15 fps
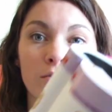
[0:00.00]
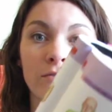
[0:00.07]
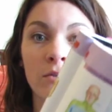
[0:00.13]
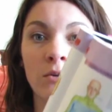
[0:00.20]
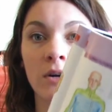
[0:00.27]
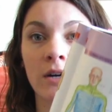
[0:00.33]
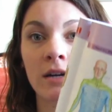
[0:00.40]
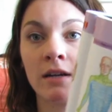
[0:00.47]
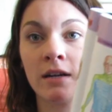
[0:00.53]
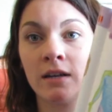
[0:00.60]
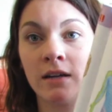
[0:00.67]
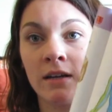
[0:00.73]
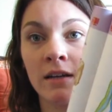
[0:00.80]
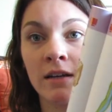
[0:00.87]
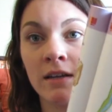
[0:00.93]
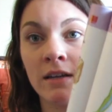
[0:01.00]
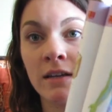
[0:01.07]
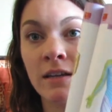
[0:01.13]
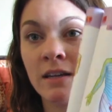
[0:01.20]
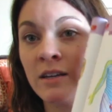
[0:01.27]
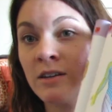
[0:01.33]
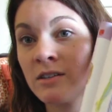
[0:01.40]
before.
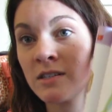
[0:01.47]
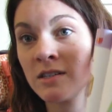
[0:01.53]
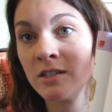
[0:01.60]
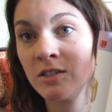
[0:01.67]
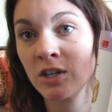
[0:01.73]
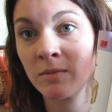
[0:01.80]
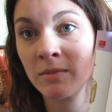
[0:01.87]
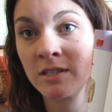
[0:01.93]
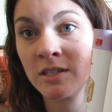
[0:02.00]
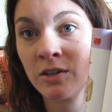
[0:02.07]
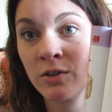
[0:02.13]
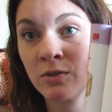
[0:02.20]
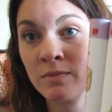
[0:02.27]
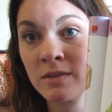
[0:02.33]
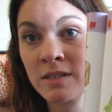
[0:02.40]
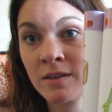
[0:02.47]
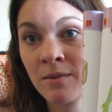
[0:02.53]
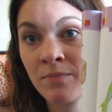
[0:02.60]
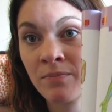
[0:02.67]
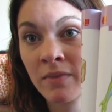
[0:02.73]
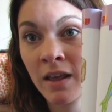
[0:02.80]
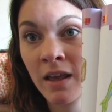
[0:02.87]
Here's the dermatomes,
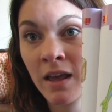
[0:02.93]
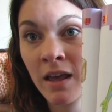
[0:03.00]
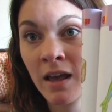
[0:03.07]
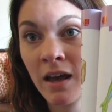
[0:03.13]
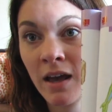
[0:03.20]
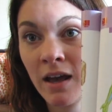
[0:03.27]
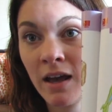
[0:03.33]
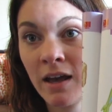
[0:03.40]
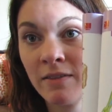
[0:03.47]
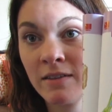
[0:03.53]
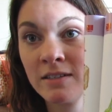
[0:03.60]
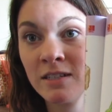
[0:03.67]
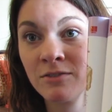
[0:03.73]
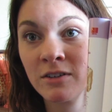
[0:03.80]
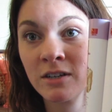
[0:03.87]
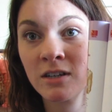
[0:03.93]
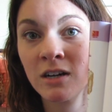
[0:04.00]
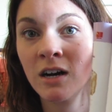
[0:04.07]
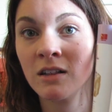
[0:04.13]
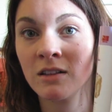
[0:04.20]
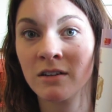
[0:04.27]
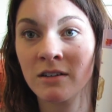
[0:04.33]
and the different
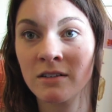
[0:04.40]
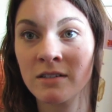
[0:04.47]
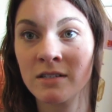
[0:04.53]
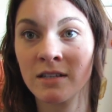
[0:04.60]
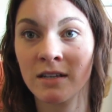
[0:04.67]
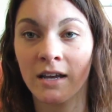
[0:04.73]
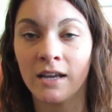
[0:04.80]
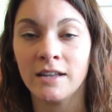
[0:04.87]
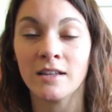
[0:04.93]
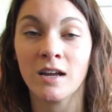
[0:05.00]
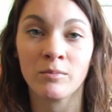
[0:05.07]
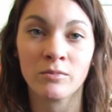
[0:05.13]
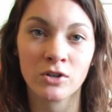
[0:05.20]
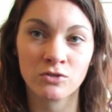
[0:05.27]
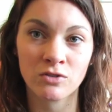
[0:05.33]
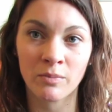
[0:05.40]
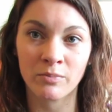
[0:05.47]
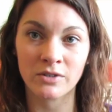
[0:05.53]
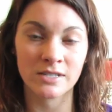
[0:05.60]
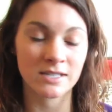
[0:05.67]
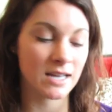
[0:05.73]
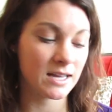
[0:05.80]
colors and numbers
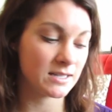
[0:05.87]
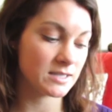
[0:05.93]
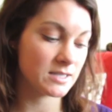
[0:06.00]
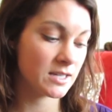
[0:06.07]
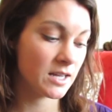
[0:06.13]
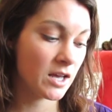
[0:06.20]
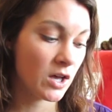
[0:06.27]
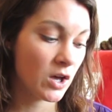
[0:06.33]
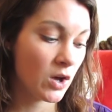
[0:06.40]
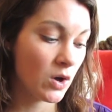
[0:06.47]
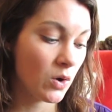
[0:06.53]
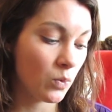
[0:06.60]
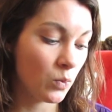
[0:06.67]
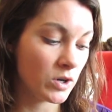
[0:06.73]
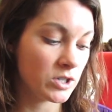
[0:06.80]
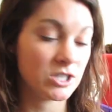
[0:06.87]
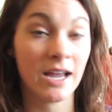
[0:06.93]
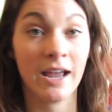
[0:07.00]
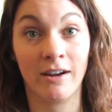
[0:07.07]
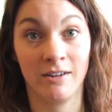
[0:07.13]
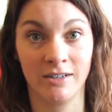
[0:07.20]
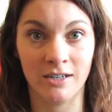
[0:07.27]
represent
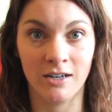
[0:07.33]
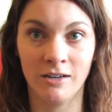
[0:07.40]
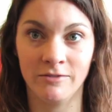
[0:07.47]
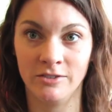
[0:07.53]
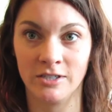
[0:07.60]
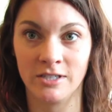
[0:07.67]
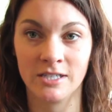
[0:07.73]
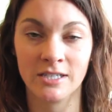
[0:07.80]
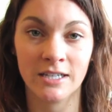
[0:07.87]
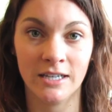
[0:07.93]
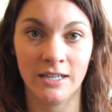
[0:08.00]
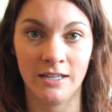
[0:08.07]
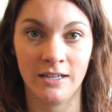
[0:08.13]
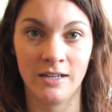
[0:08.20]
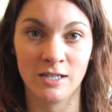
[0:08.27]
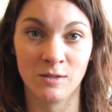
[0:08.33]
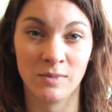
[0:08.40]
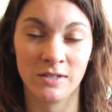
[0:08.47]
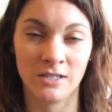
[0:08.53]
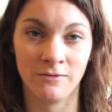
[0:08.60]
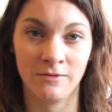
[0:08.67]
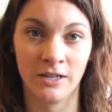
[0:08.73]
which area of your skin a
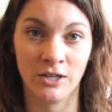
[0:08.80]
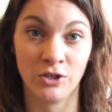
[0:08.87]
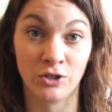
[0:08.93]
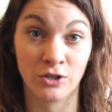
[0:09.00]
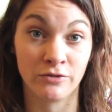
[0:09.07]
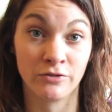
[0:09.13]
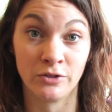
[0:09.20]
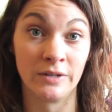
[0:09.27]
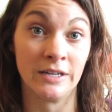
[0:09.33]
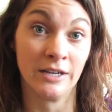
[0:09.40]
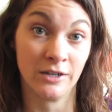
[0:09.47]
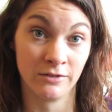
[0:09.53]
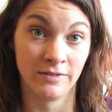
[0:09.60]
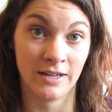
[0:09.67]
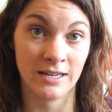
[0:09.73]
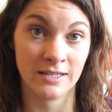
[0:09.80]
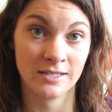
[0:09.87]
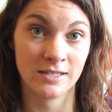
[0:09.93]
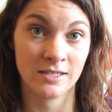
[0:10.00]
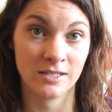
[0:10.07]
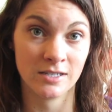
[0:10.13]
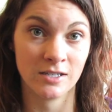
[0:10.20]
specific nerve root innervates.
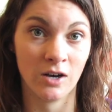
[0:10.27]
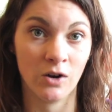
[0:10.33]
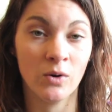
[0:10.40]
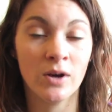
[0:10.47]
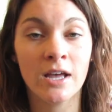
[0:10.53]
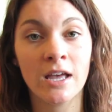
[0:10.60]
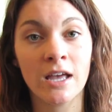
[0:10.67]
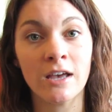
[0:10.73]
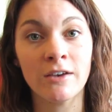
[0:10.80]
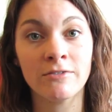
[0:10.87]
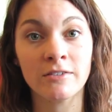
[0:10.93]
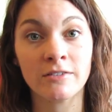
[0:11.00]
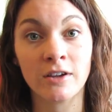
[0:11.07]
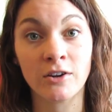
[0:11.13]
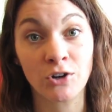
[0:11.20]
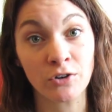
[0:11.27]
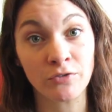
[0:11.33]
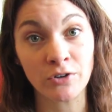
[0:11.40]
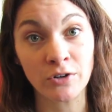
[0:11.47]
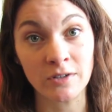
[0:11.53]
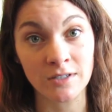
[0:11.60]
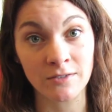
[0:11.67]
So if a
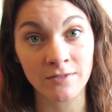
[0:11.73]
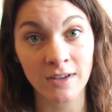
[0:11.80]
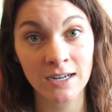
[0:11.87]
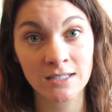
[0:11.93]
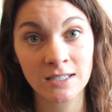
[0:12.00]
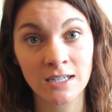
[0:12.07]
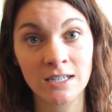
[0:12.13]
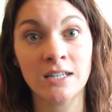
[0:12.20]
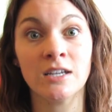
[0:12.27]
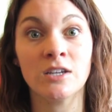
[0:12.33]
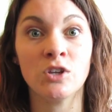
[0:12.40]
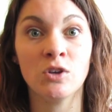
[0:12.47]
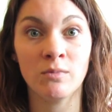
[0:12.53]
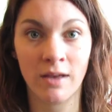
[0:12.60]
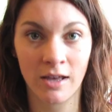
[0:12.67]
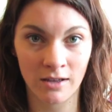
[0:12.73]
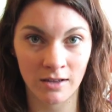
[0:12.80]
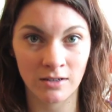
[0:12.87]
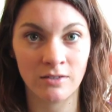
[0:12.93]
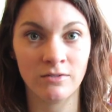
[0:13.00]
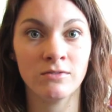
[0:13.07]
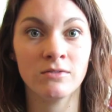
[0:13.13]
nerve root is affected, you
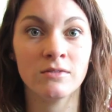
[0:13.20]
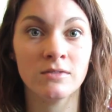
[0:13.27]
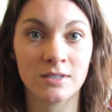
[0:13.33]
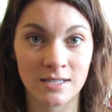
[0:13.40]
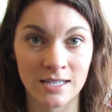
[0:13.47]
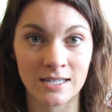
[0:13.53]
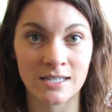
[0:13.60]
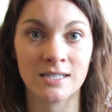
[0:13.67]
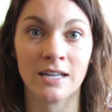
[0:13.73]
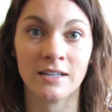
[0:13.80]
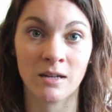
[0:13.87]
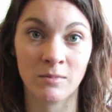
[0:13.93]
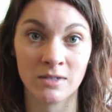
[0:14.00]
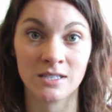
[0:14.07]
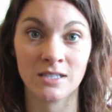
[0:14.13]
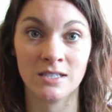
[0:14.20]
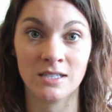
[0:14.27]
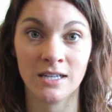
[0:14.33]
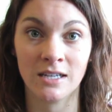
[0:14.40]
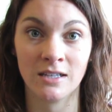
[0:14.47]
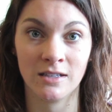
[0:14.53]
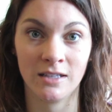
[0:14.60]
may sense that numbness and
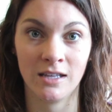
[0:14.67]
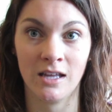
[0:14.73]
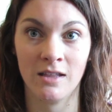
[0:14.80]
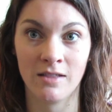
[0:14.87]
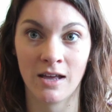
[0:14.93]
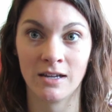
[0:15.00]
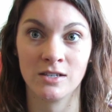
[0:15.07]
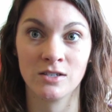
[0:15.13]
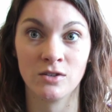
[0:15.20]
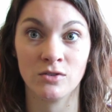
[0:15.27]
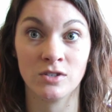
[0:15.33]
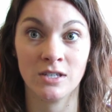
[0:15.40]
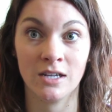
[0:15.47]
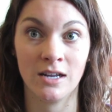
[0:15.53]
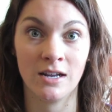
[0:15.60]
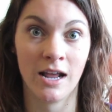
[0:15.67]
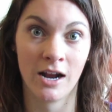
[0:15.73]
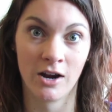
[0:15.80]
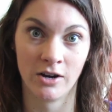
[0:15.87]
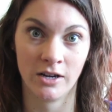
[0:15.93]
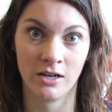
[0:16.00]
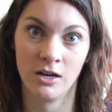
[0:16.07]
tingling in that associated
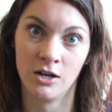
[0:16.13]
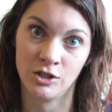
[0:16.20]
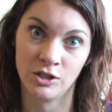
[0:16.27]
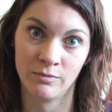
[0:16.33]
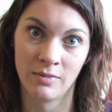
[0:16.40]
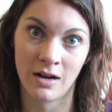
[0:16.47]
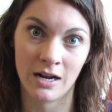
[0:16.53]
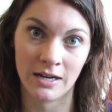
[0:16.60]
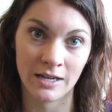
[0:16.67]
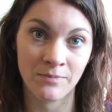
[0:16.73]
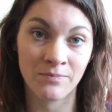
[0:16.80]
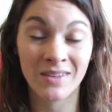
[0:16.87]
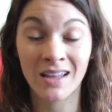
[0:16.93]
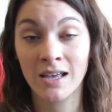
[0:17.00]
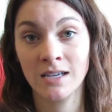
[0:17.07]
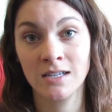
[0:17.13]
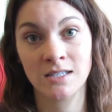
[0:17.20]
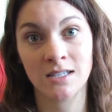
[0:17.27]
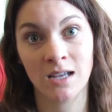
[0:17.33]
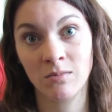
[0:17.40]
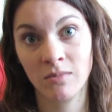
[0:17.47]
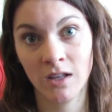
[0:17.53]
area on your body.
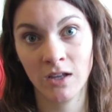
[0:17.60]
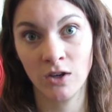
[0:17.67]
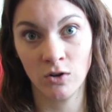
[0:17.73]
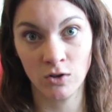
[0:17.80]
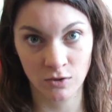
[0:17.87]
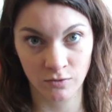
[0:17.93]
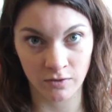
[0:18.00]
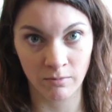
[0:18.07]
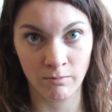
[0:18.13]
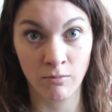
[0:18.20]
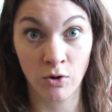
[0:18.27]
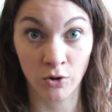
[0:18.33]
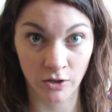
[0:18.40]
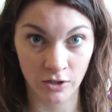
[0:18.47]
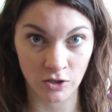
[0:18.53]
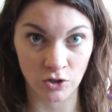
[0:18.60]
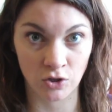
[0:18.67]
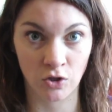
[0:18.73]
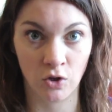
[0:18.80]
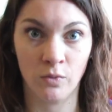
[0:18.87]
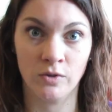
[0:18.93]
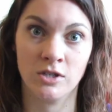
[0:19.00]
Same thing goes for motor
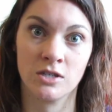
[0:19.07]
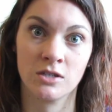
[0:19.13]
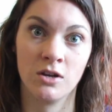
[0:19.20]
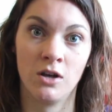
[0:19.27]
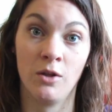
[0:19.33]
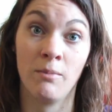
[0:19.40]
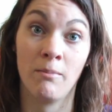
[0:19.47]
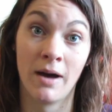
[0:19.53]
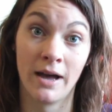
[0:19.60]
control, which is called